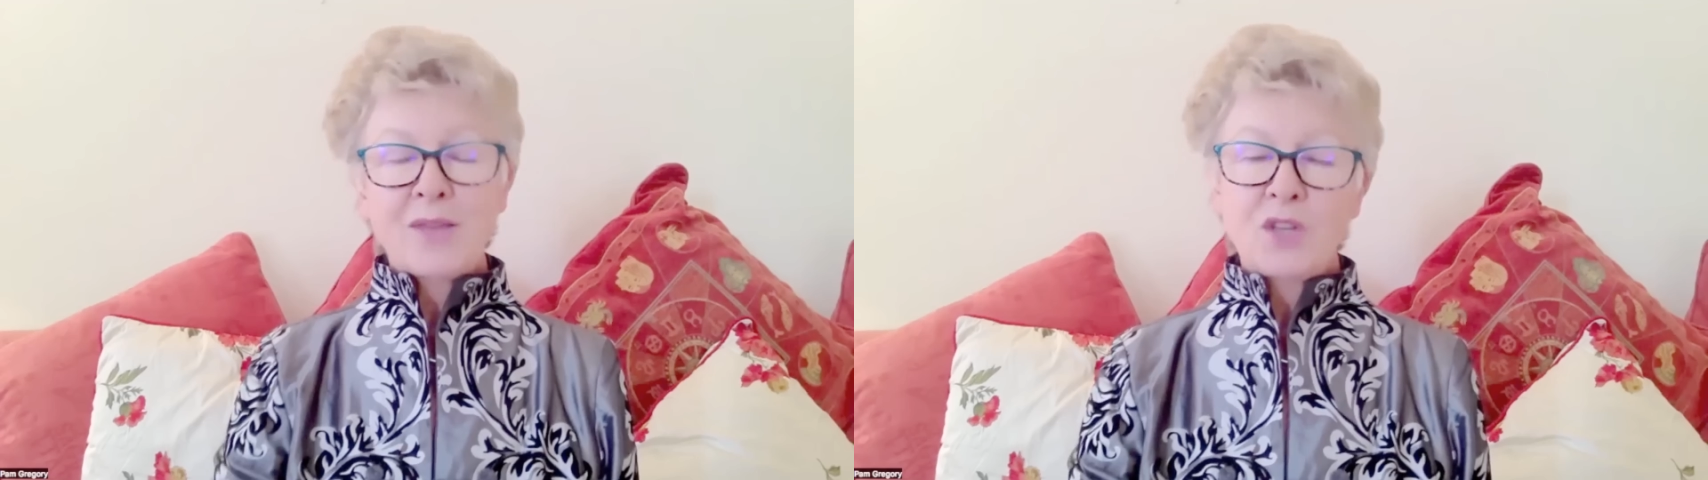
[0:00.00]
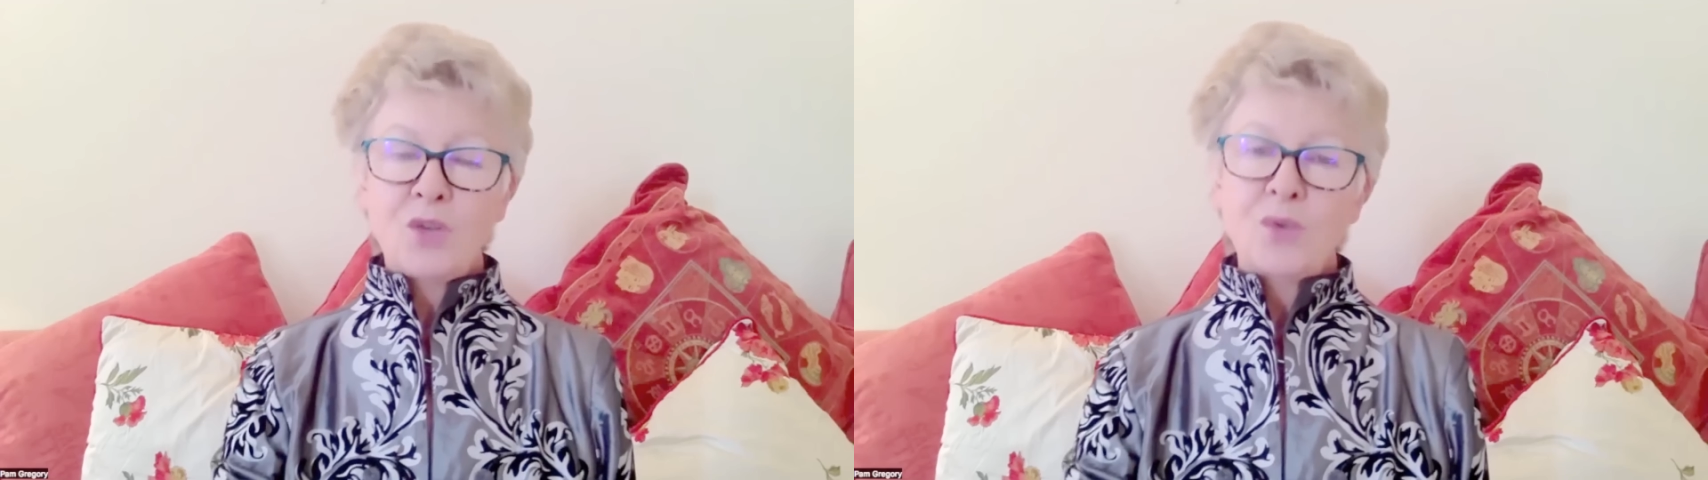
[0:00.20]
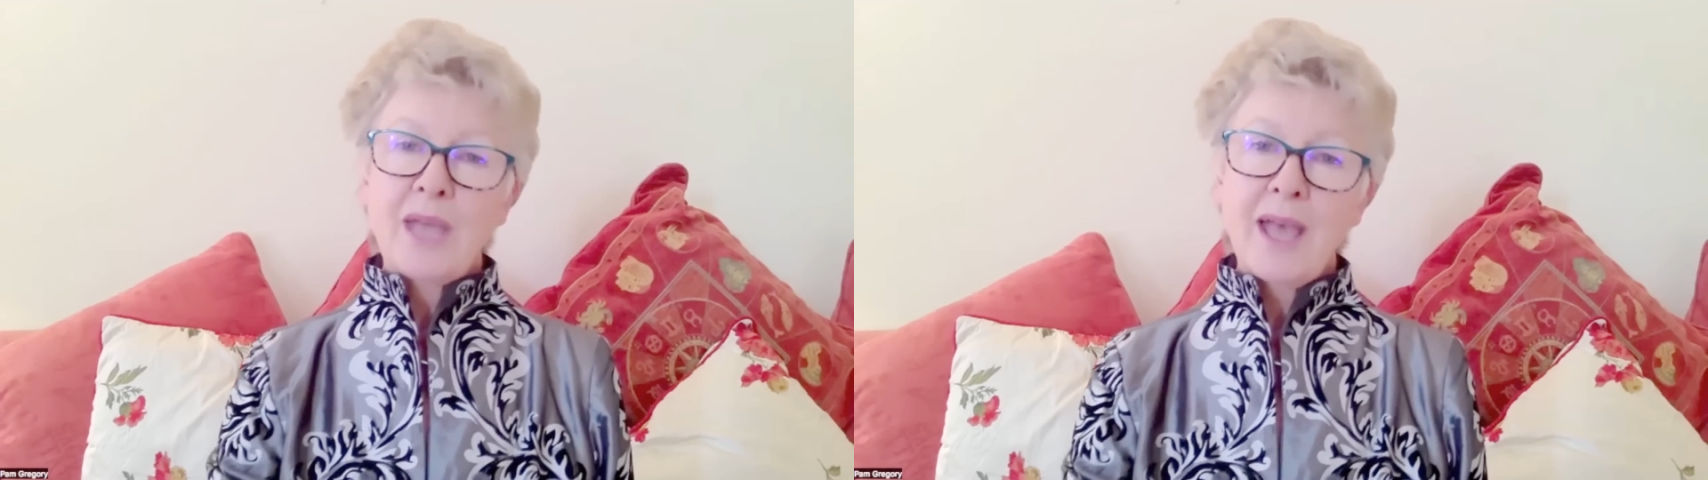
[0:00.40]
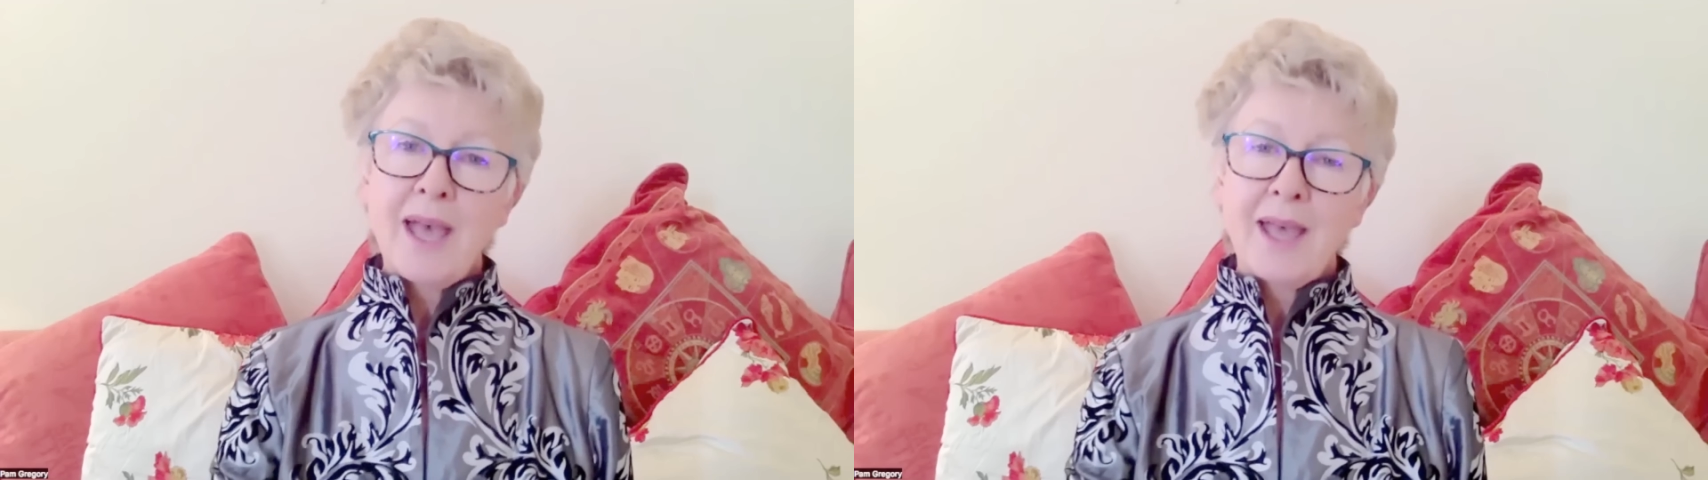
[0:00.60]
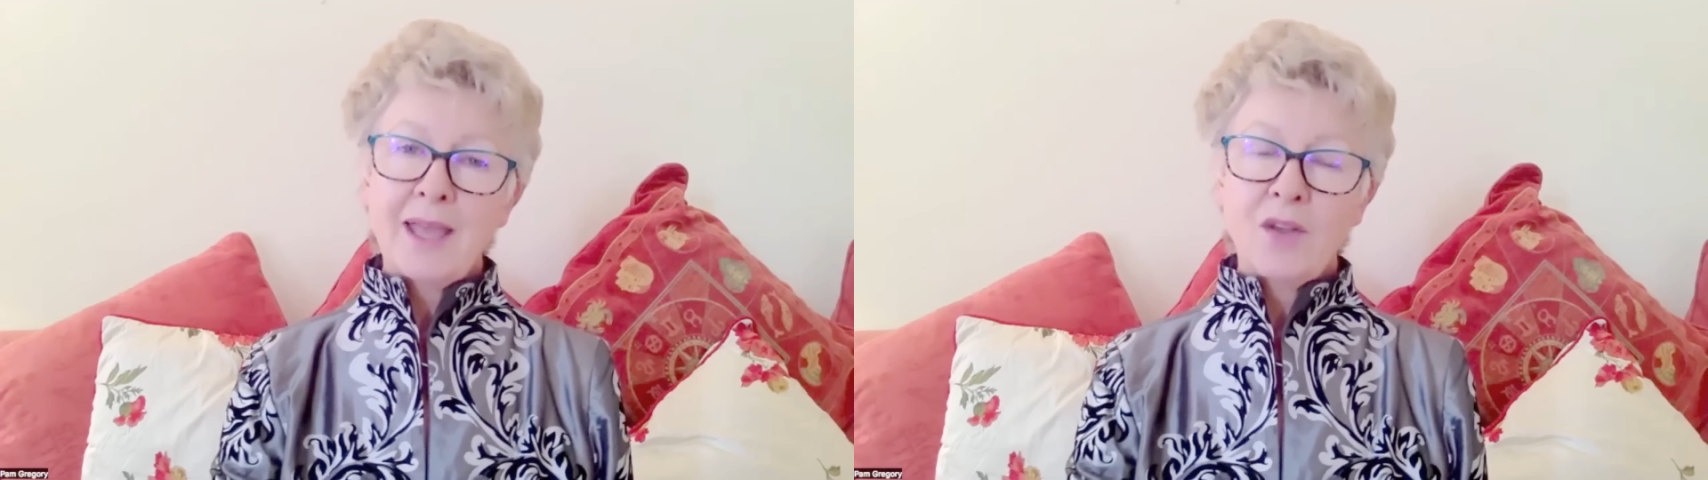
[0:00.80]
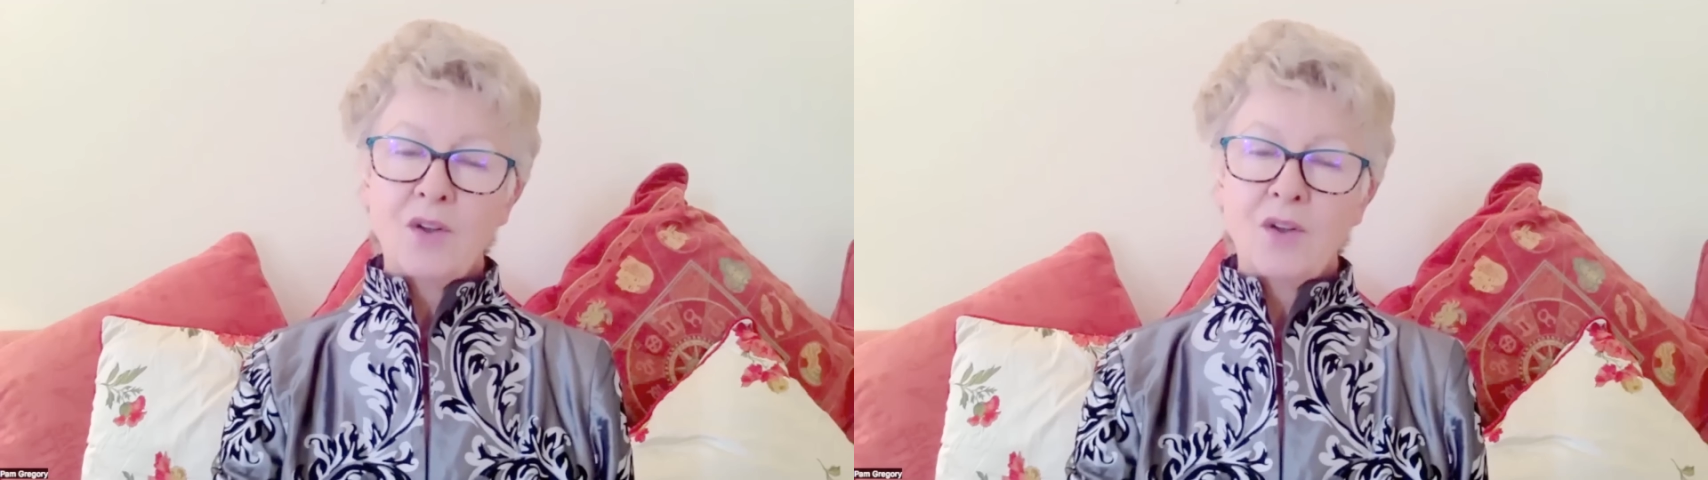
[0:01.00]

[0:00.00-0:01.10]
and the UK